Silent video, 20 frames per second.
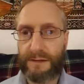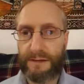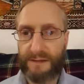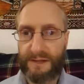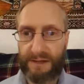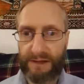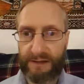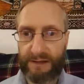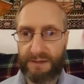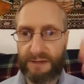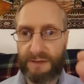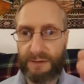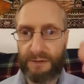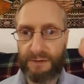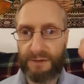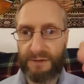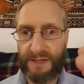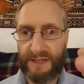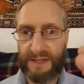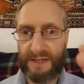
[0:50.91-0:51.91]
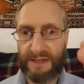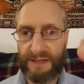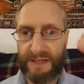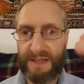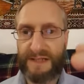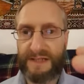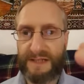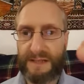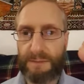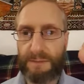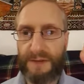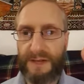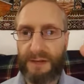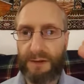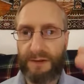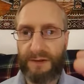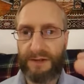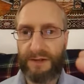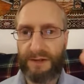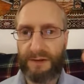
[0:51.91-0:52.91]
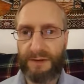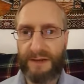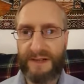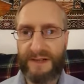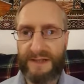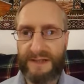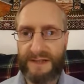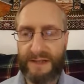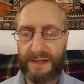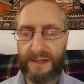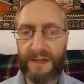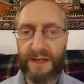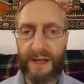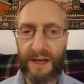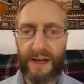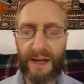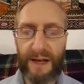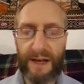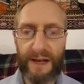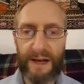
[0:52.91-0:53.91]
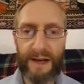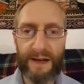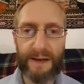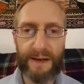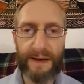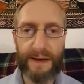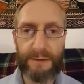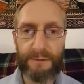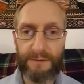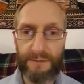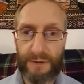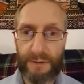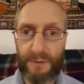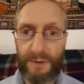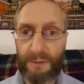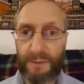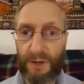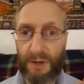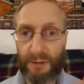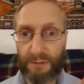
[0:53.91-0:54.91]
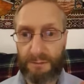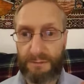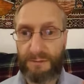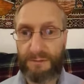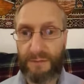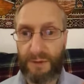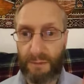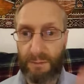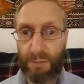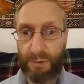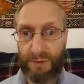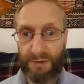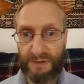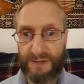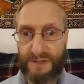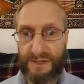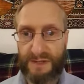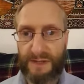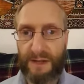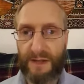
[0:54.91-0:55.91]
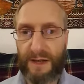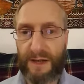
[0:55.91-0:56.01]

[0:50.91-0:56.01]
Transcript: they disappear on the horizon from the bottom upwards.